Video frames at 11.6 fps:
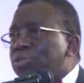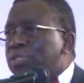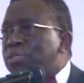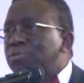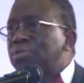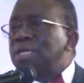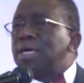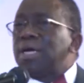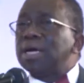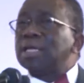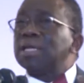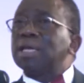continues
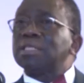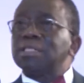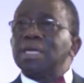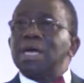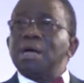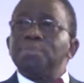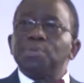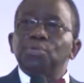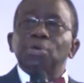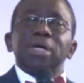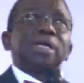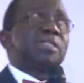and that our
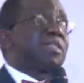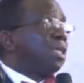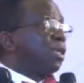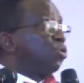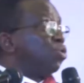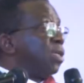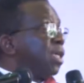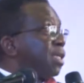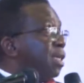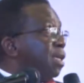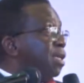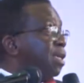people get a good
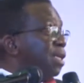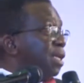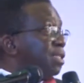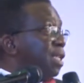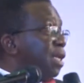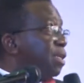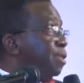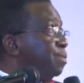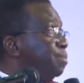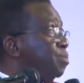health care. Next slide.